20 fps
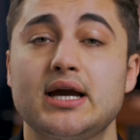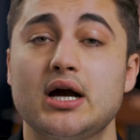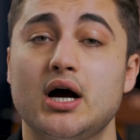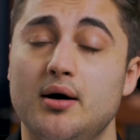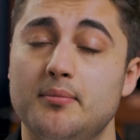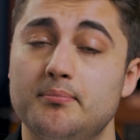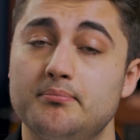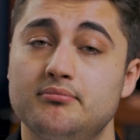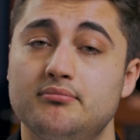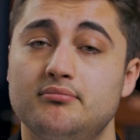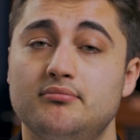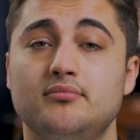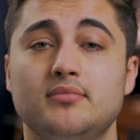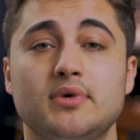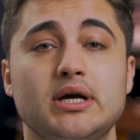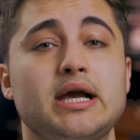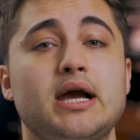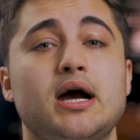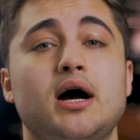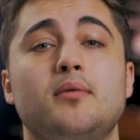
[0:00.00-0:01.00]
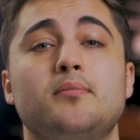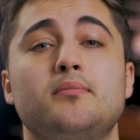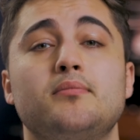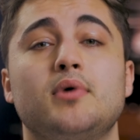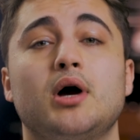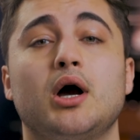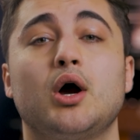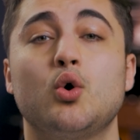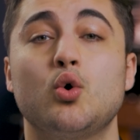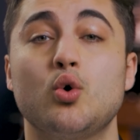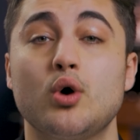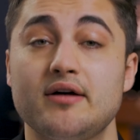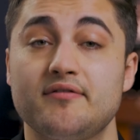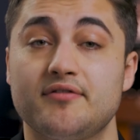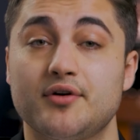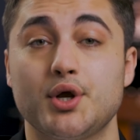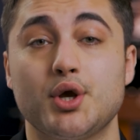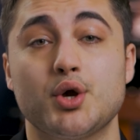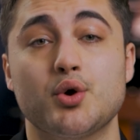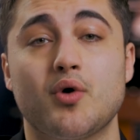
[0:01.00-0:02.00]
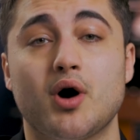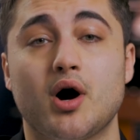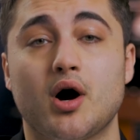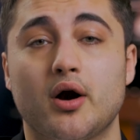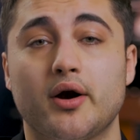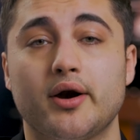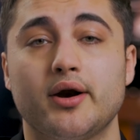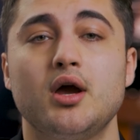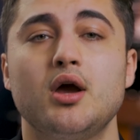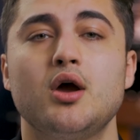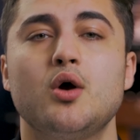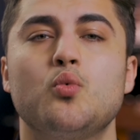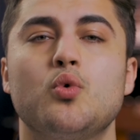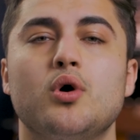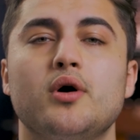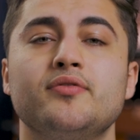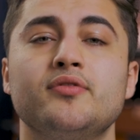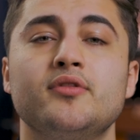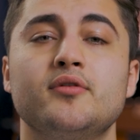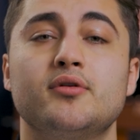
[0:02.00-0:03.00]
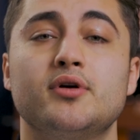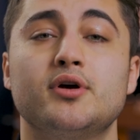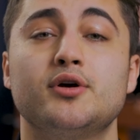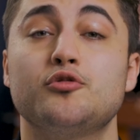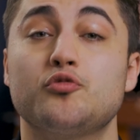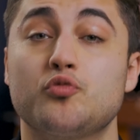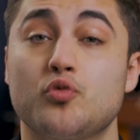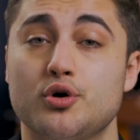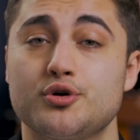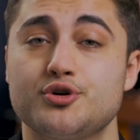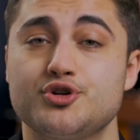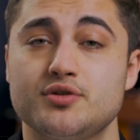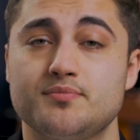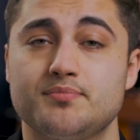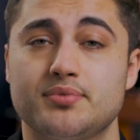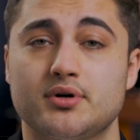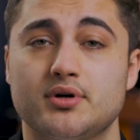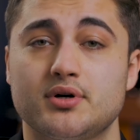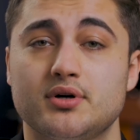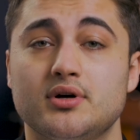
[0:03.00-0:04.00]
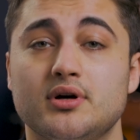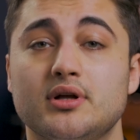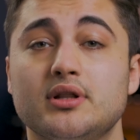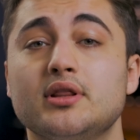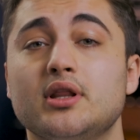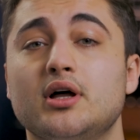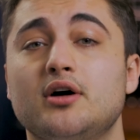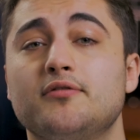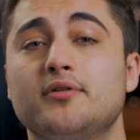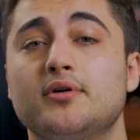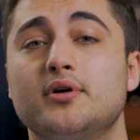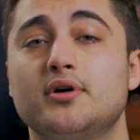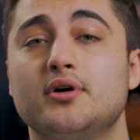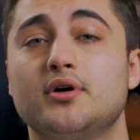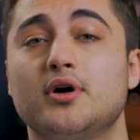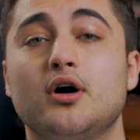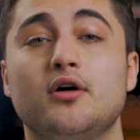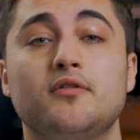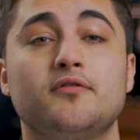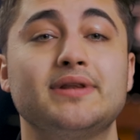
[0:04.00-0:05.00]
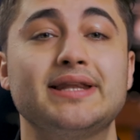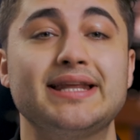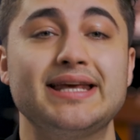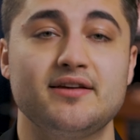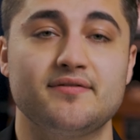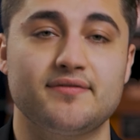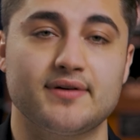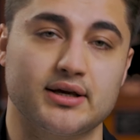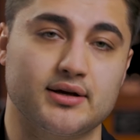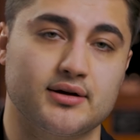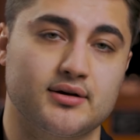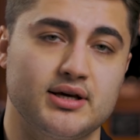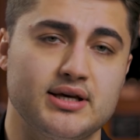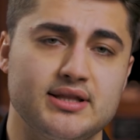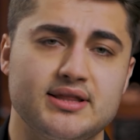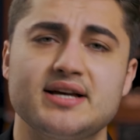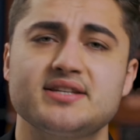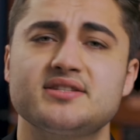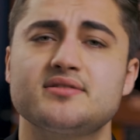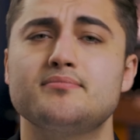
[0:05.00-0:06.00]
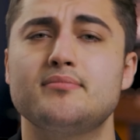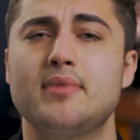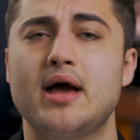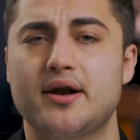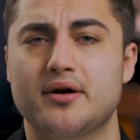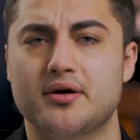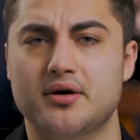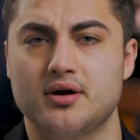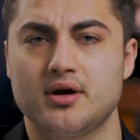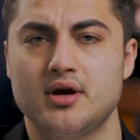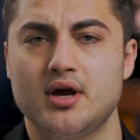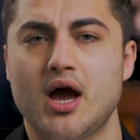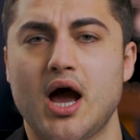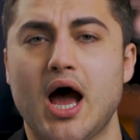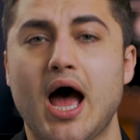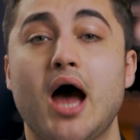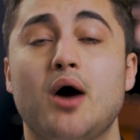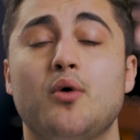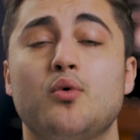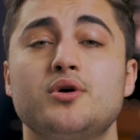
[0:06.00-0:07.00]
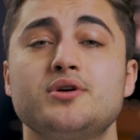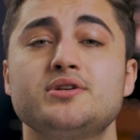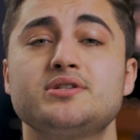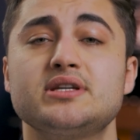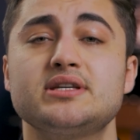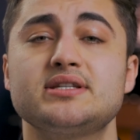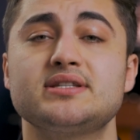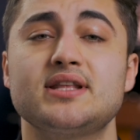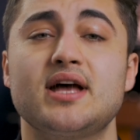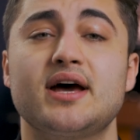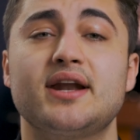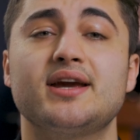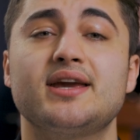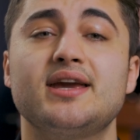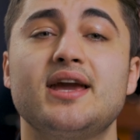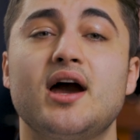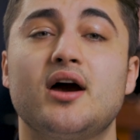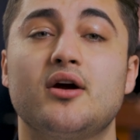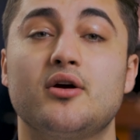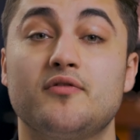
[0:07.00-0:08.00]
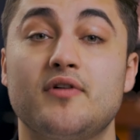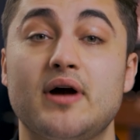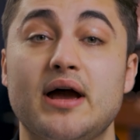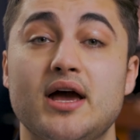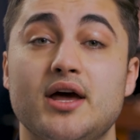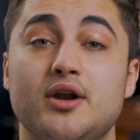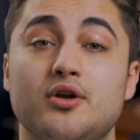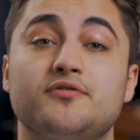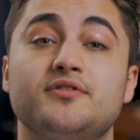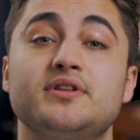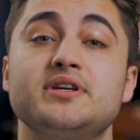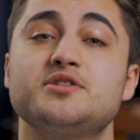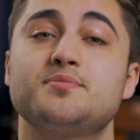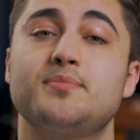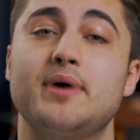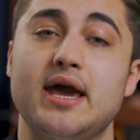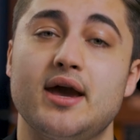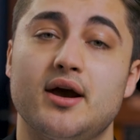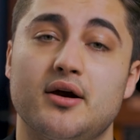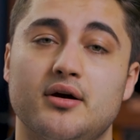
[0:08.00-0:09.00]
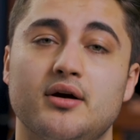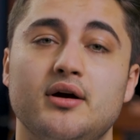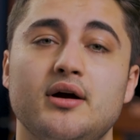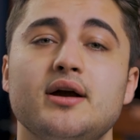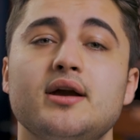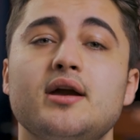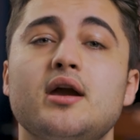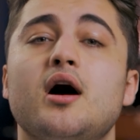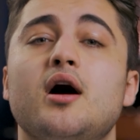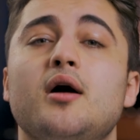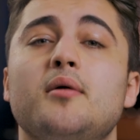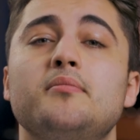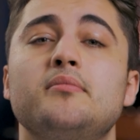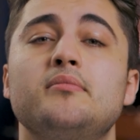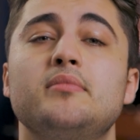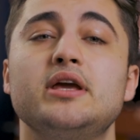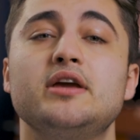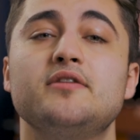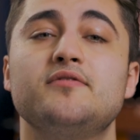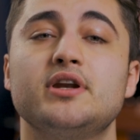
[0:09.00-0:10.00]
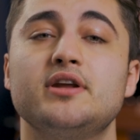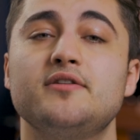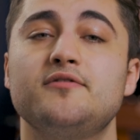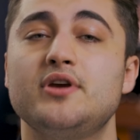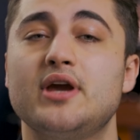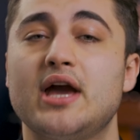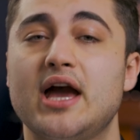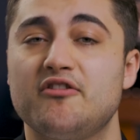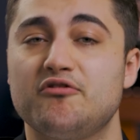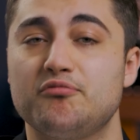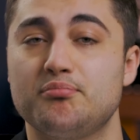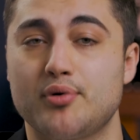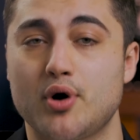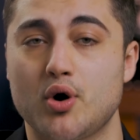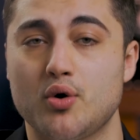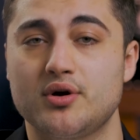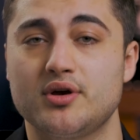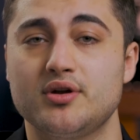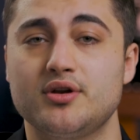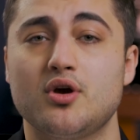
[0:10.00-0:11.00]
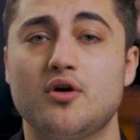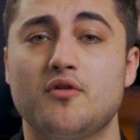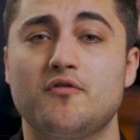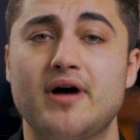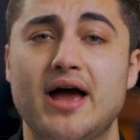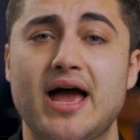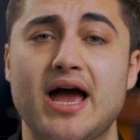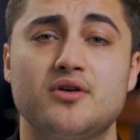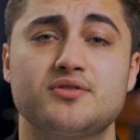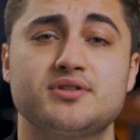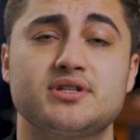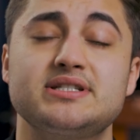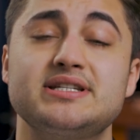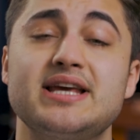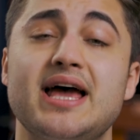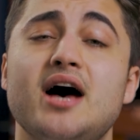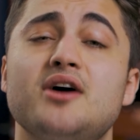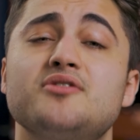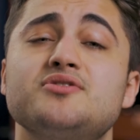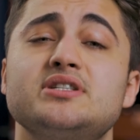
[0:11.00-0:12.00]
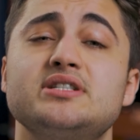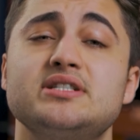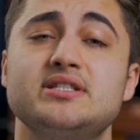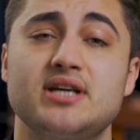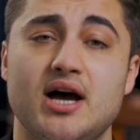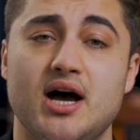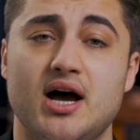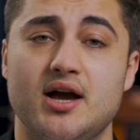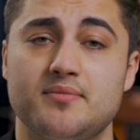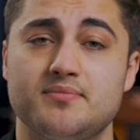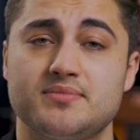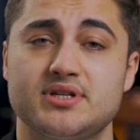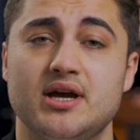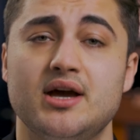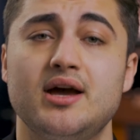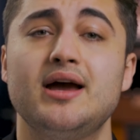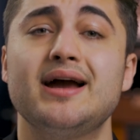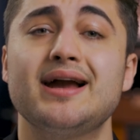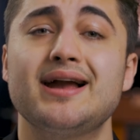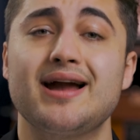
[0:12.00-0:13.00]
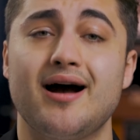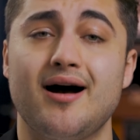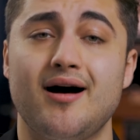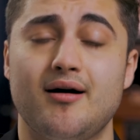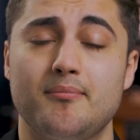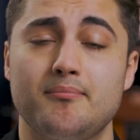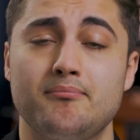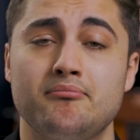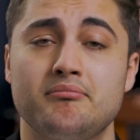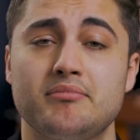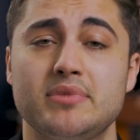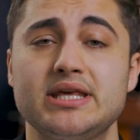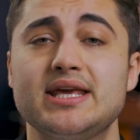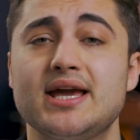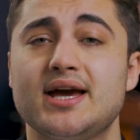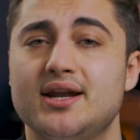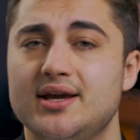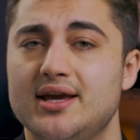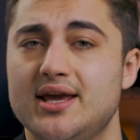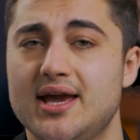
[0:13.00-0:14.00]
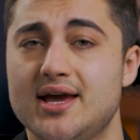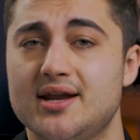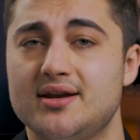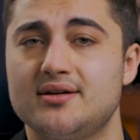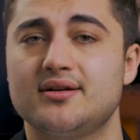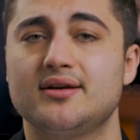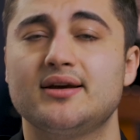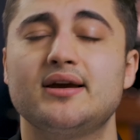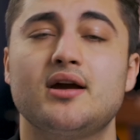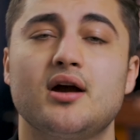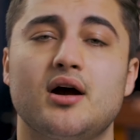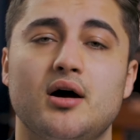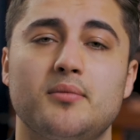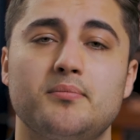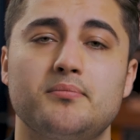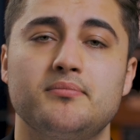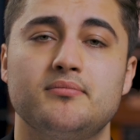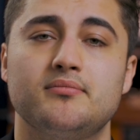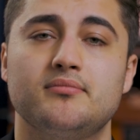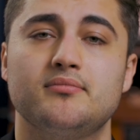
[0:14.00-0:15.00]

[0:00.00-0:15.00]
Come, whoever you are. Wanderer, worshipper, lover of leaving. It doesn't matter. Ours is not a caravan of despair. Come, even if you have broken your vows 1,000 times. Come, yet again, come.